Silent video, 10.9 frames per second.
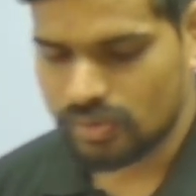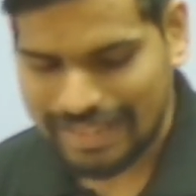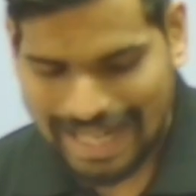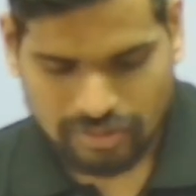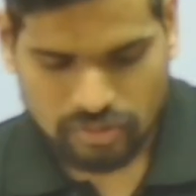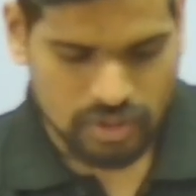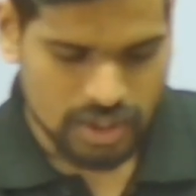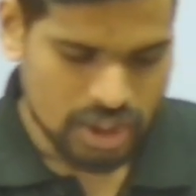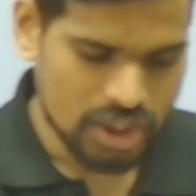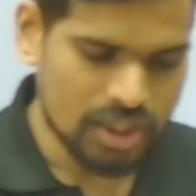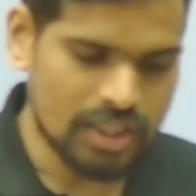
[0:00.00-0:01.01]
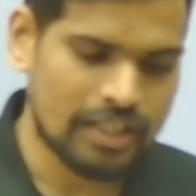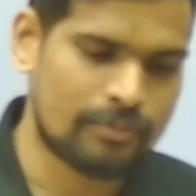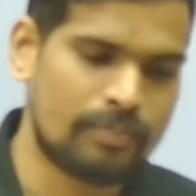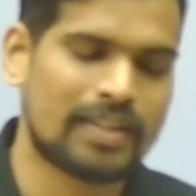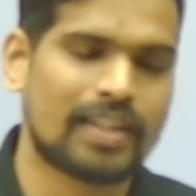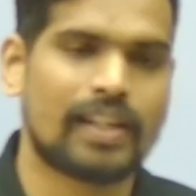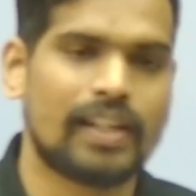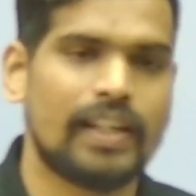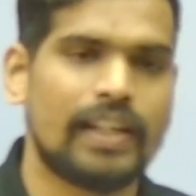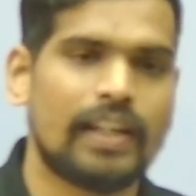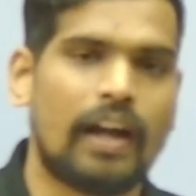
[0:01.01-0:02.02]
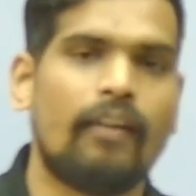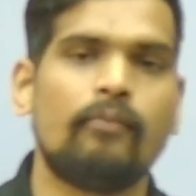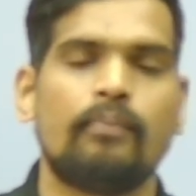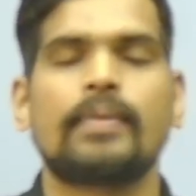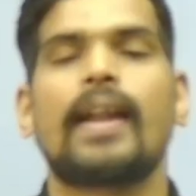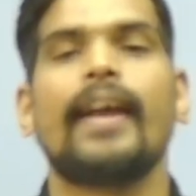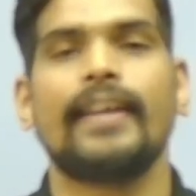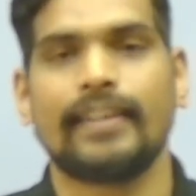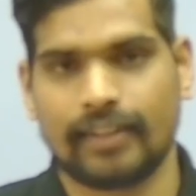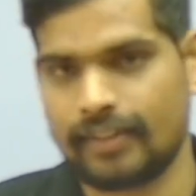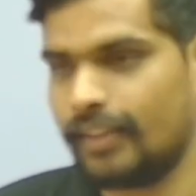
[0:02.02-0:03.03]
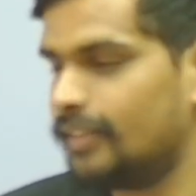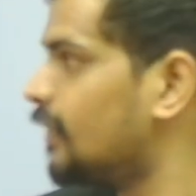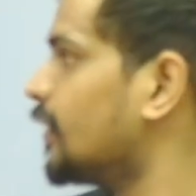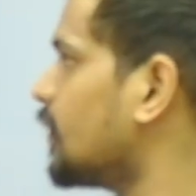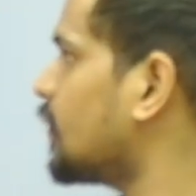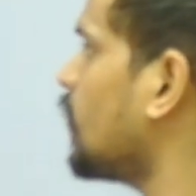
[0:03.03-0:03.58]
saturation is basically how bright a color is.